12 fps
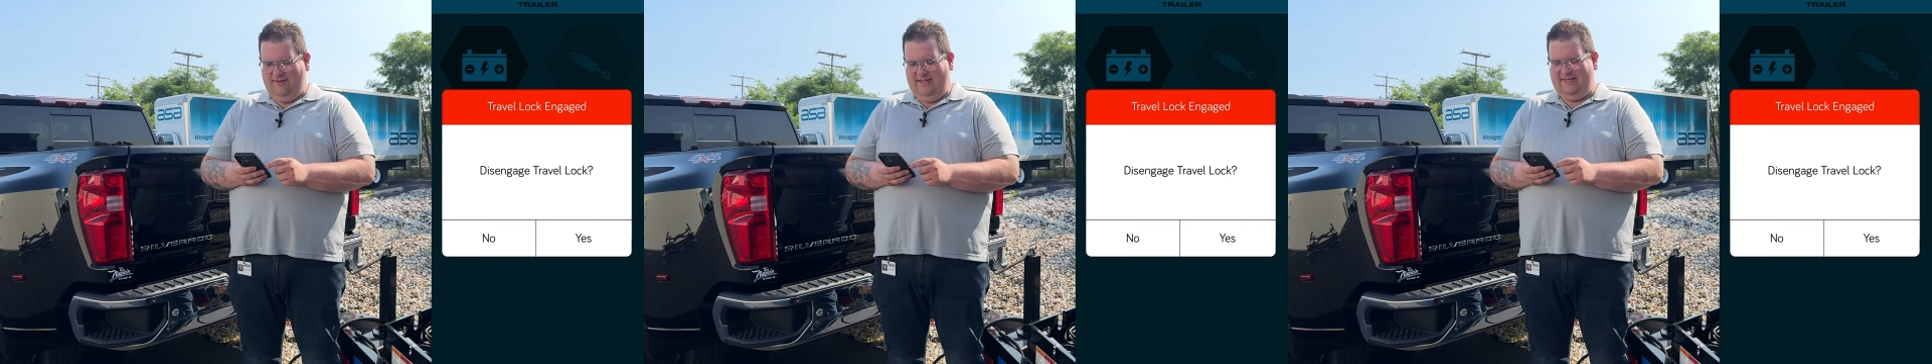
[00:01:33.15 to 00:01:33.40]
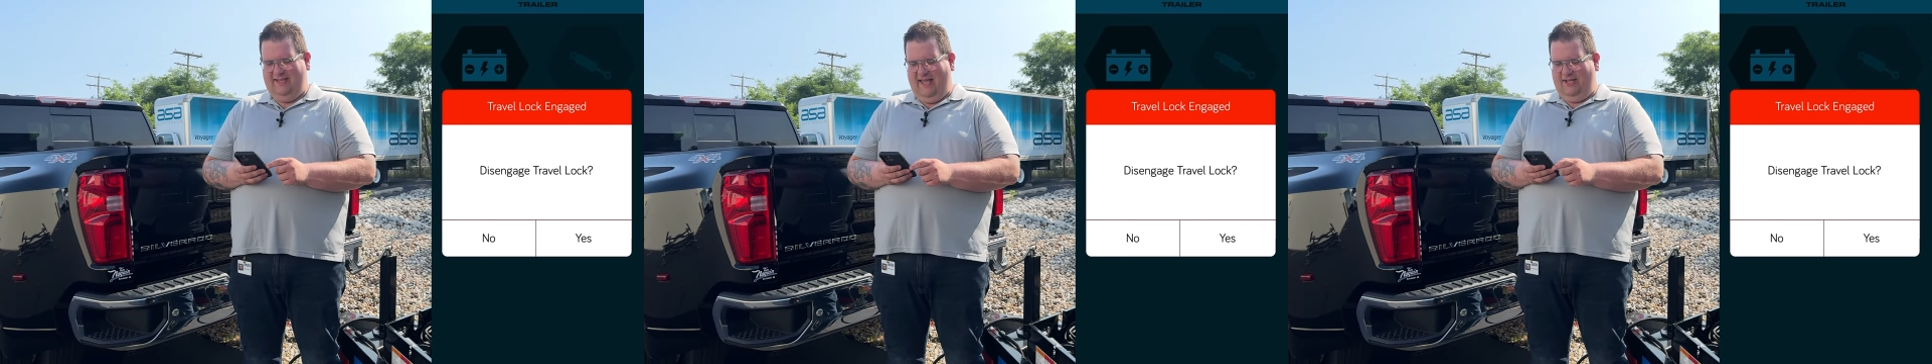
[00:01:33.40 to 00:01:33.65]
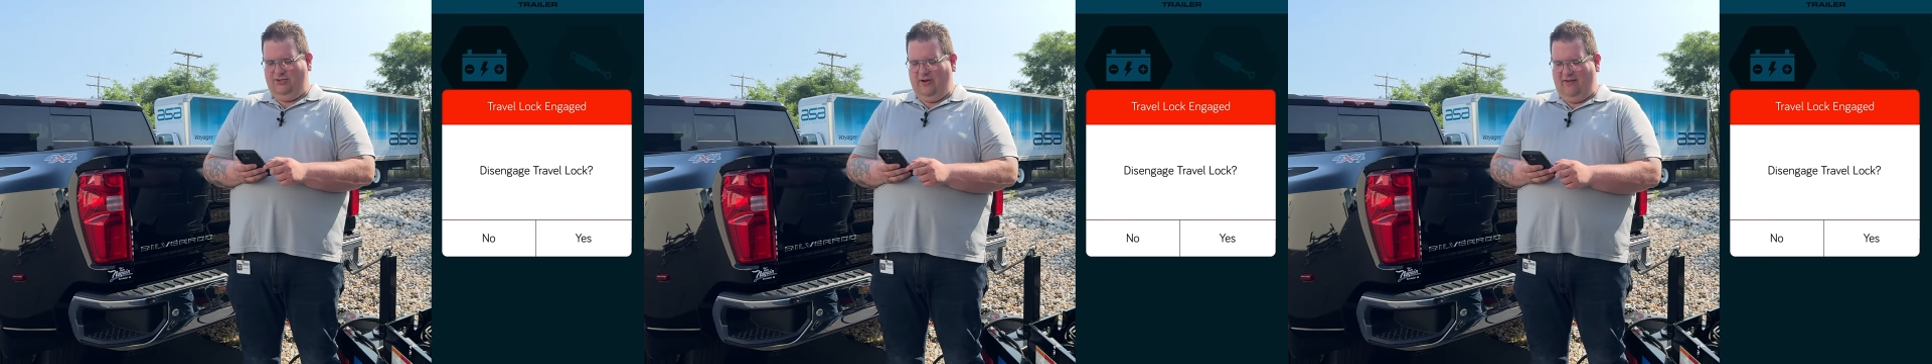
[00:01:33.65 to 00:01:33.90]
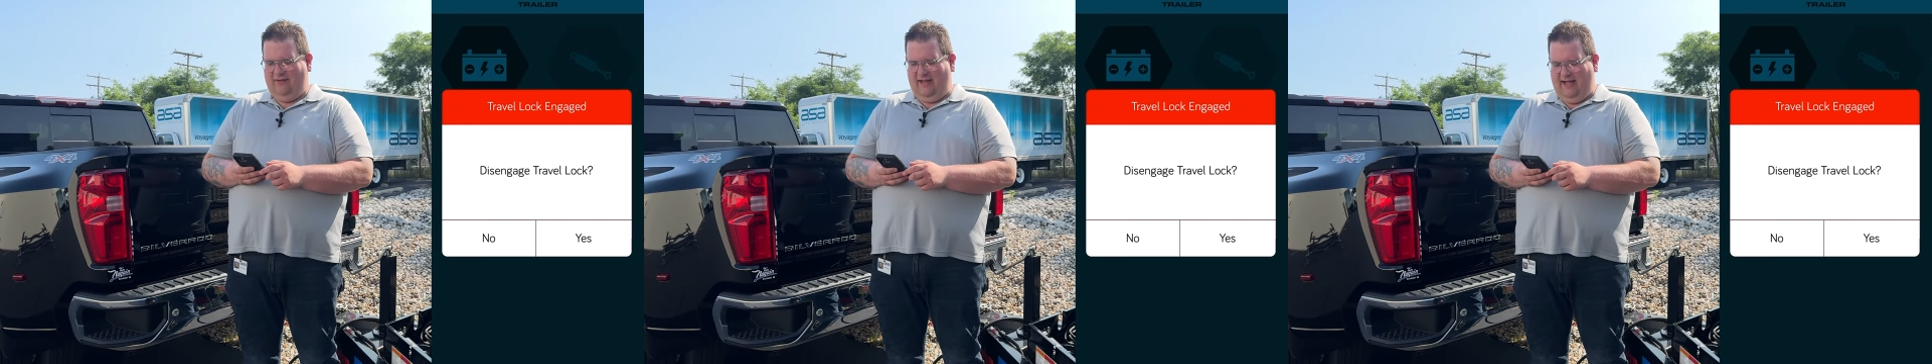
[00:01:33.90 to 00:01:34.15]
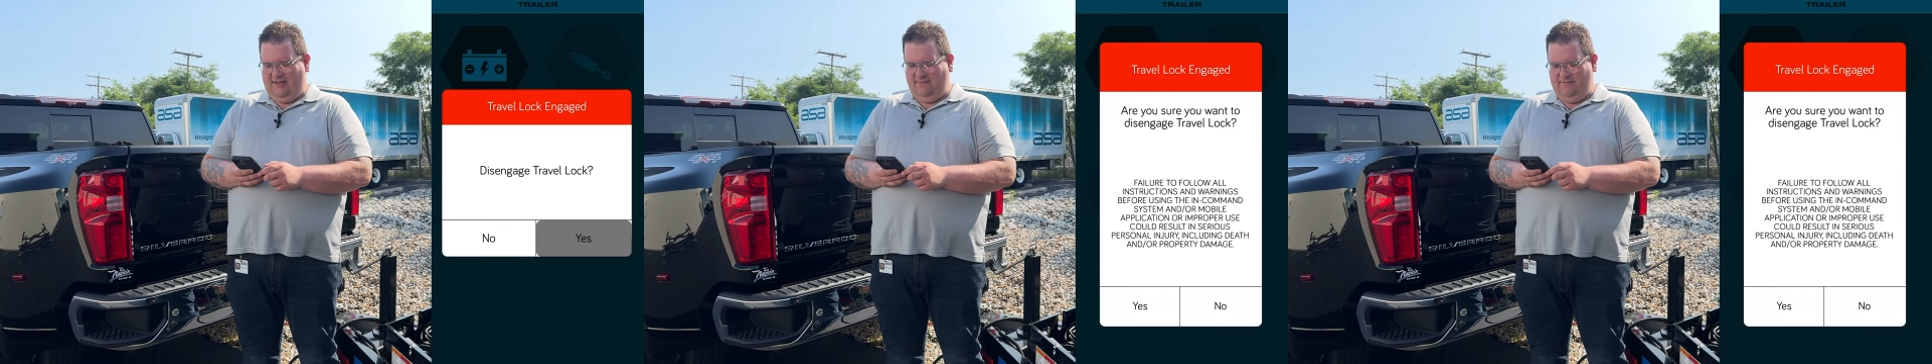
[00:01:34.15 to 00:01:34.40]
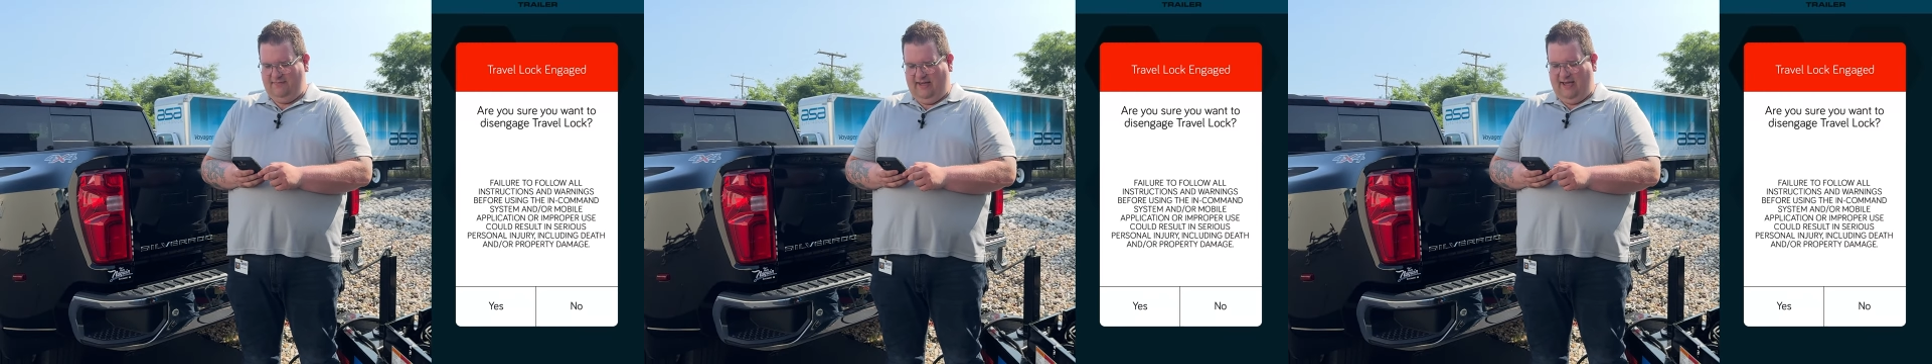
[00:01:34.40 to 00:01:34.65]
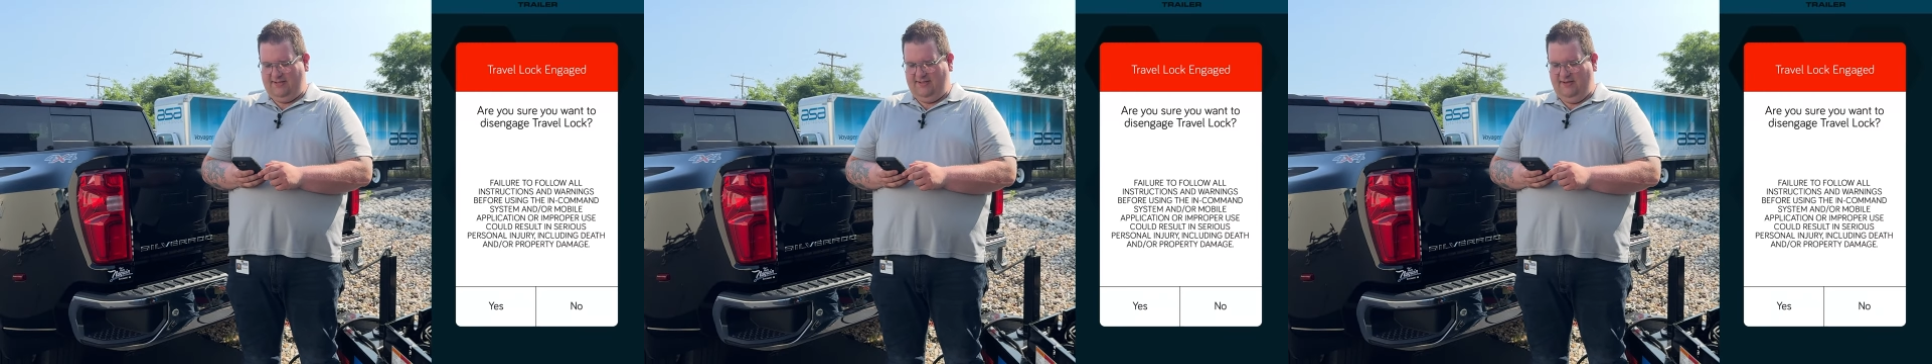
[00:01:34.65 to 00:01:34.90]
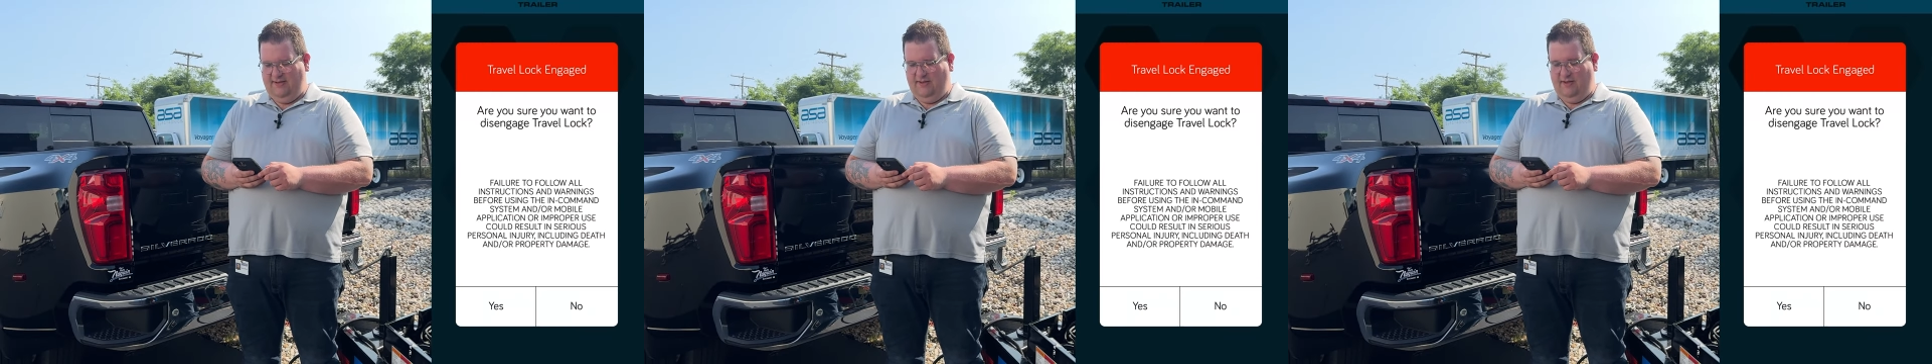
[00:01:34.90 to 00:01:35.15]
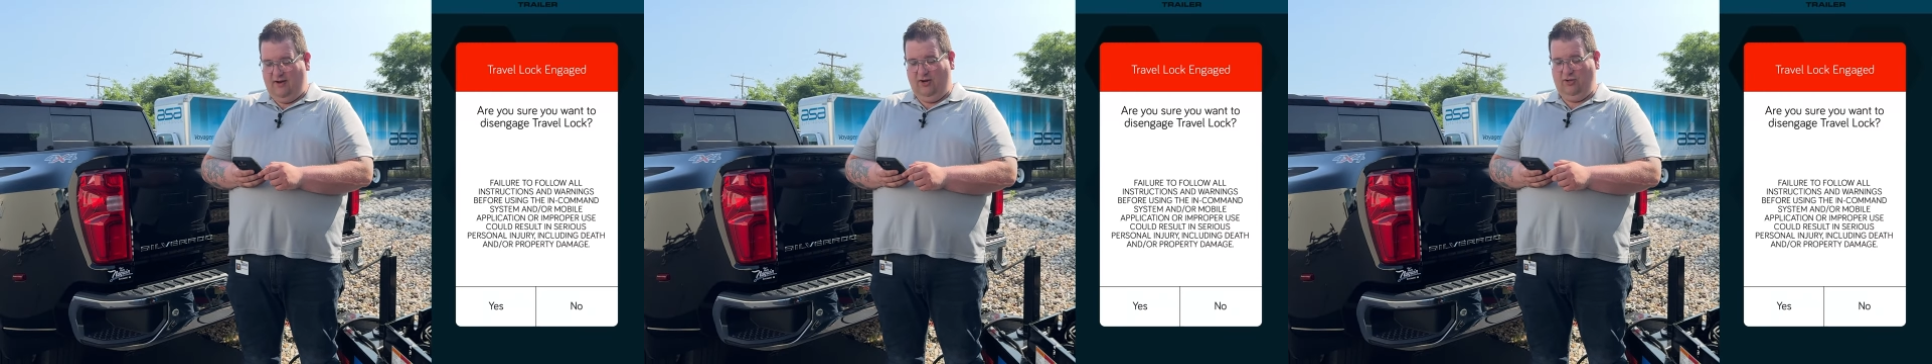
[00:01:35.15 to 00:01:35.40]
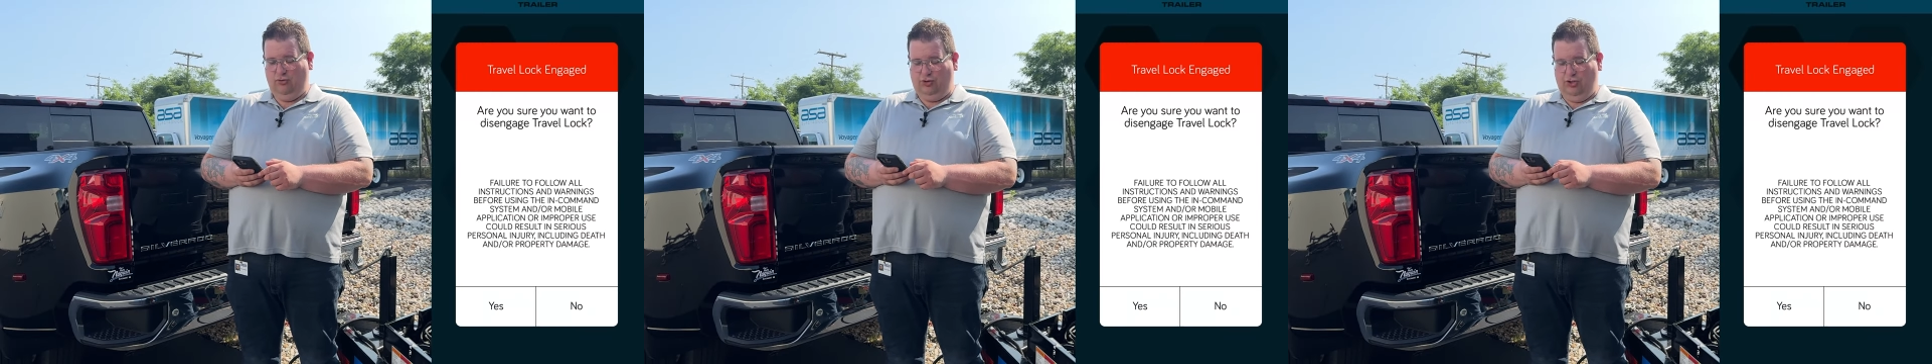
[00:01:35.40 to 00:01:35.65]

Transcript: disengage travel lock. Yes. And are you